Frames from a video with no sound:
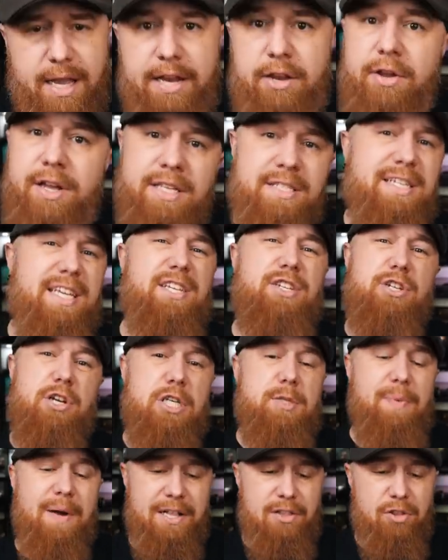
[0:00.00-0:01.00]
And you can see
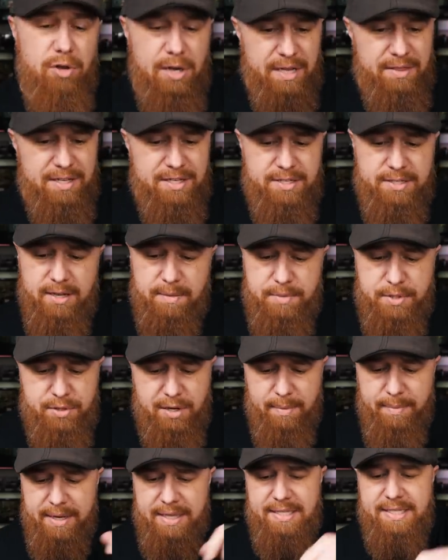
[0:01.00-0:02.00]
just by looking at this substrate,
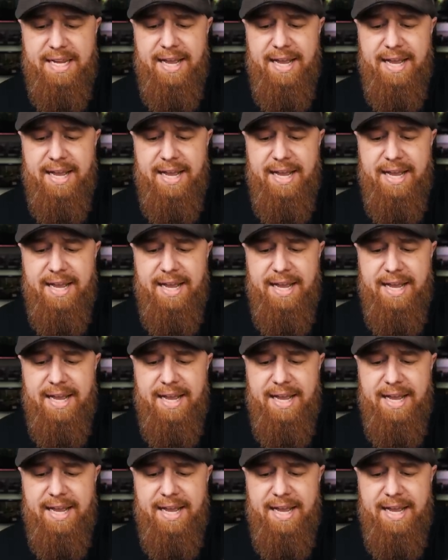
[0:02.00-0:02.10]
I mean, it's